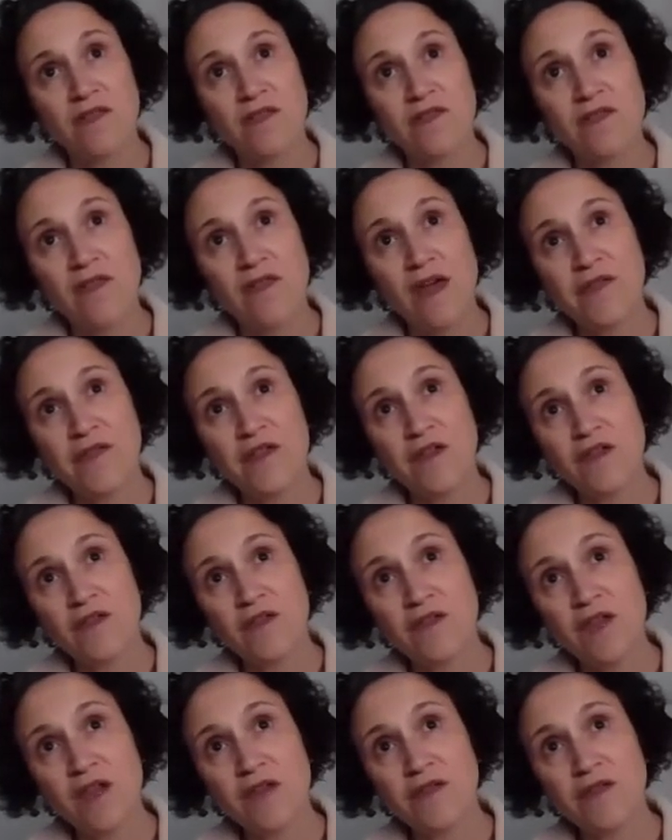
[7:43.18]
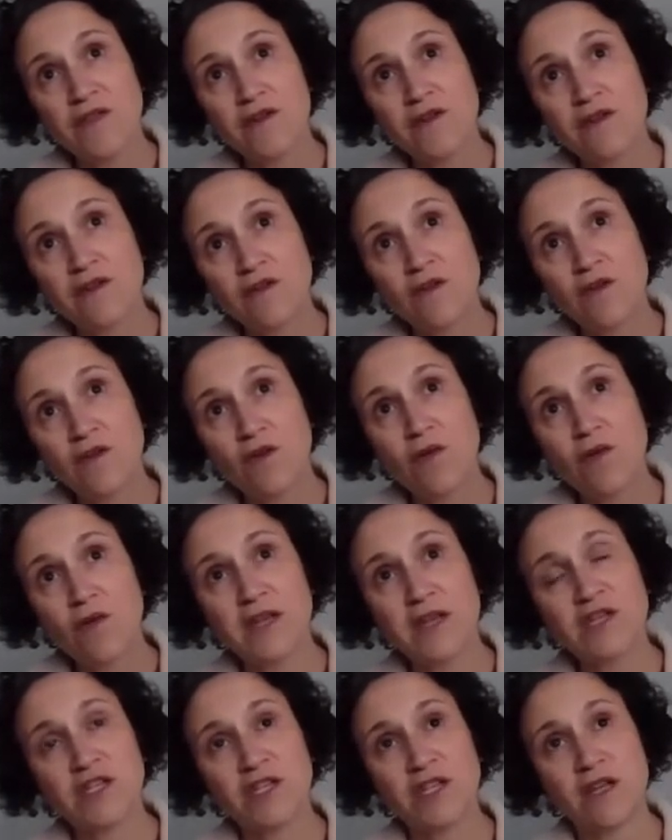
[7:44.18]
I think the other
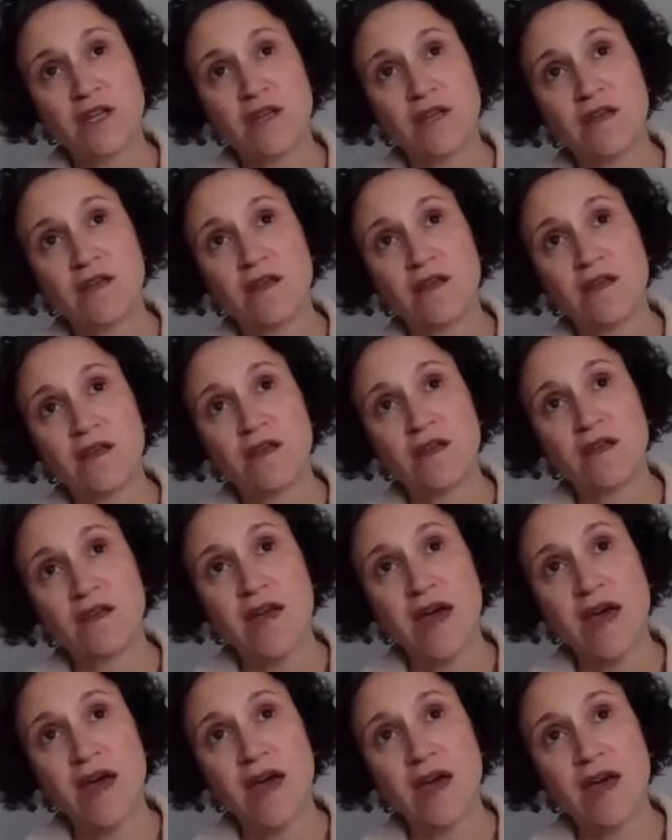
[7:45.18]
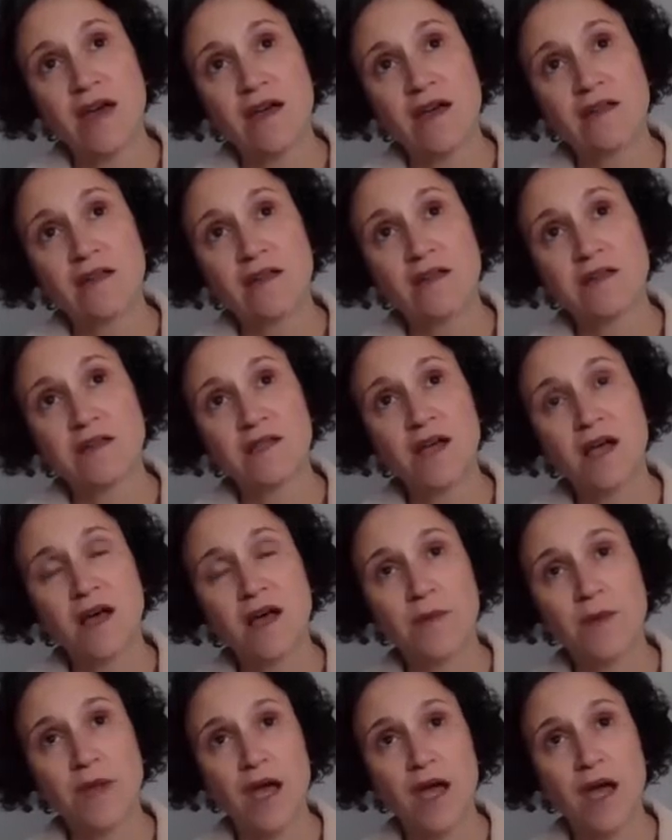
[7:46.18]
question that is
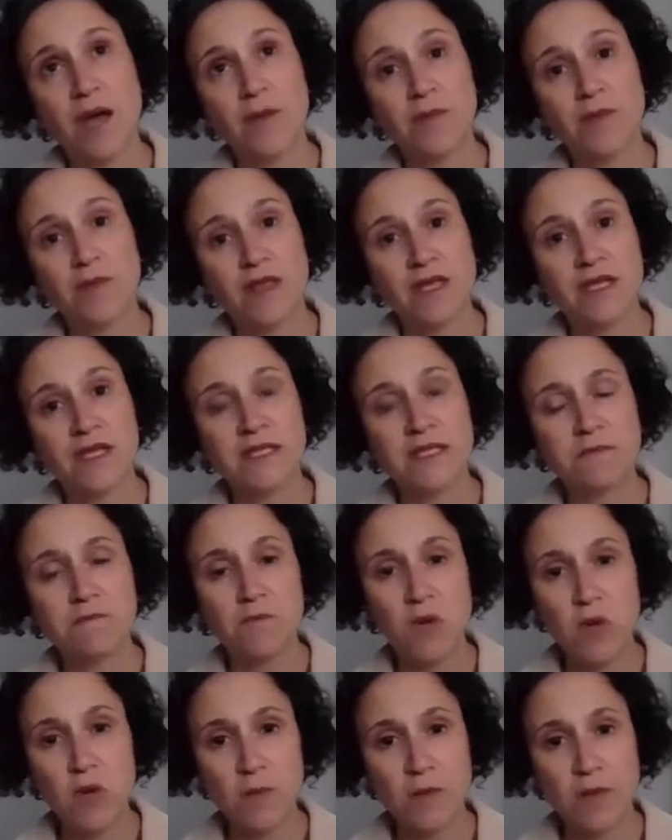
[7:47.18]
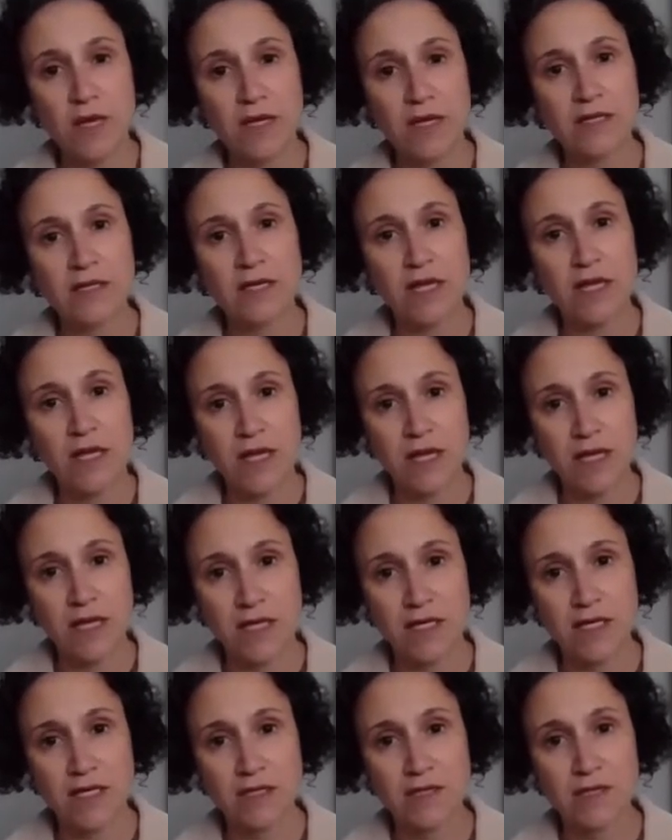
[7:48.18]
coming up in this moment
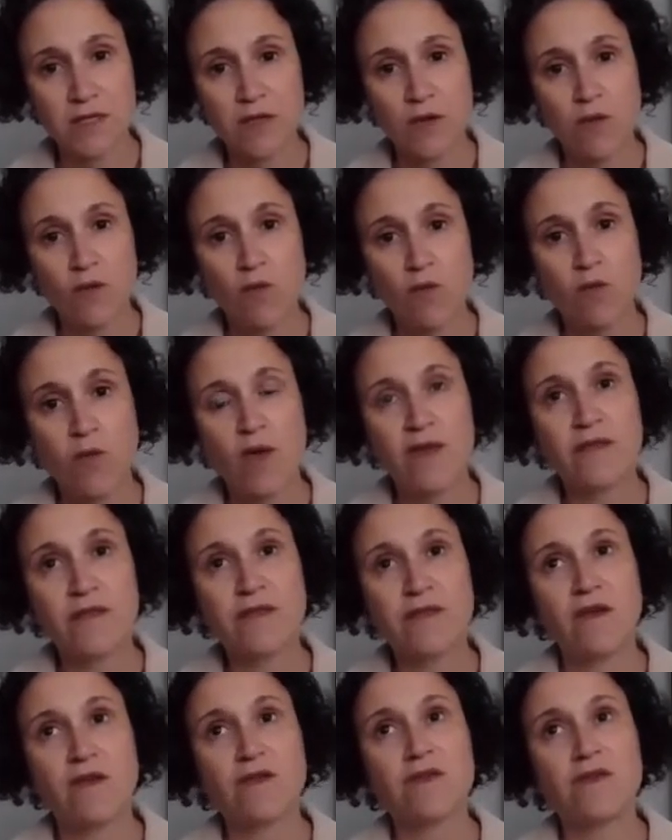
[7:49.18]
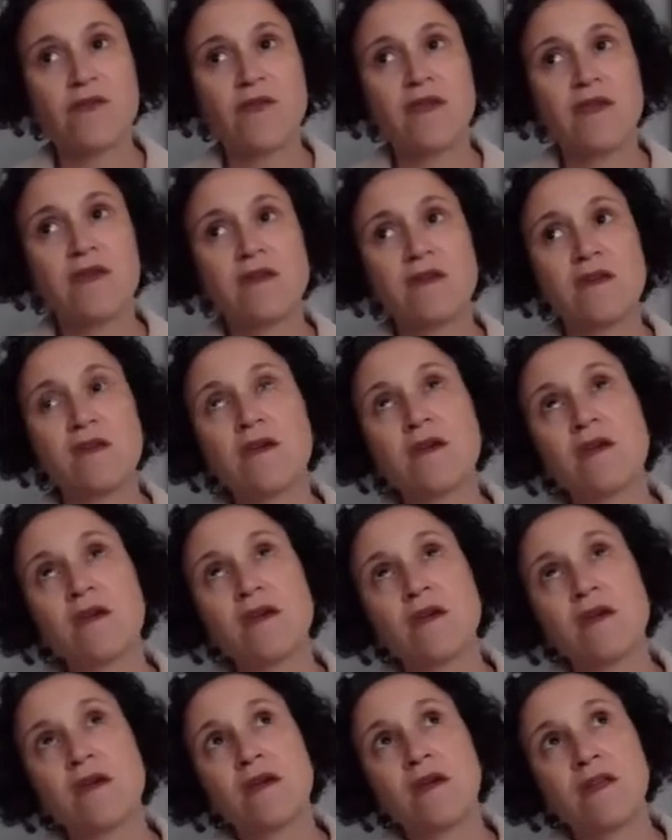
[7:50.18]
is with the
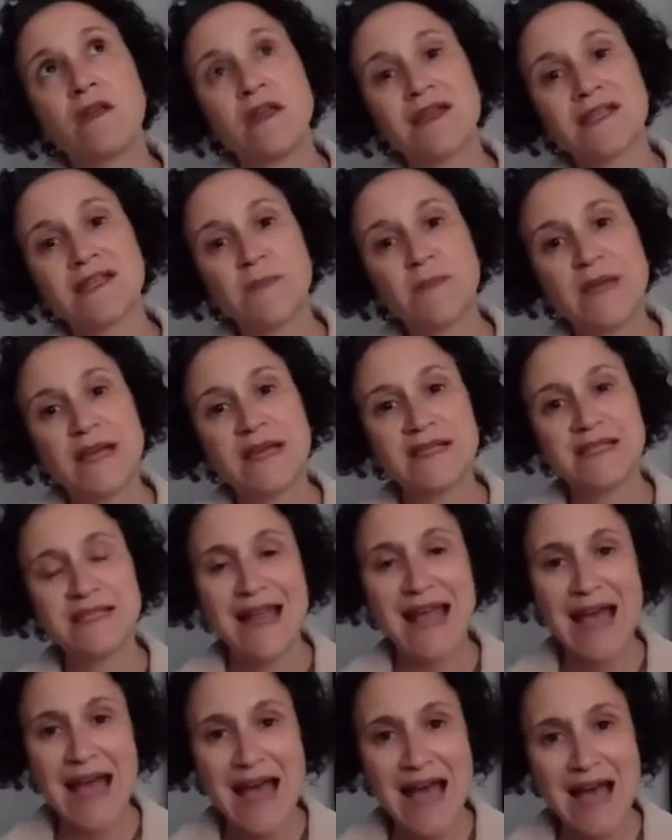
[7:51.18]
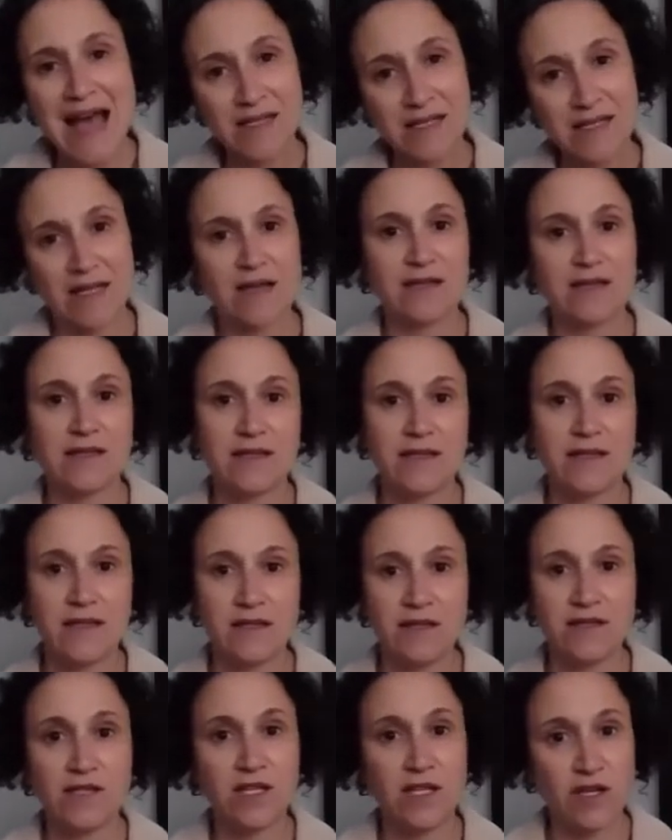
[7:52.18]
expanded access
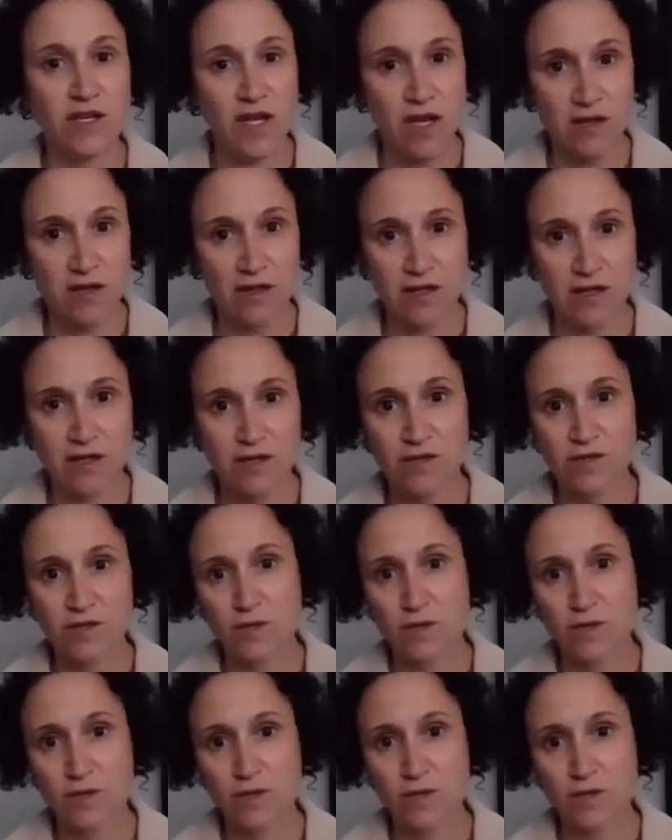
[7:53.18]
to knowledge.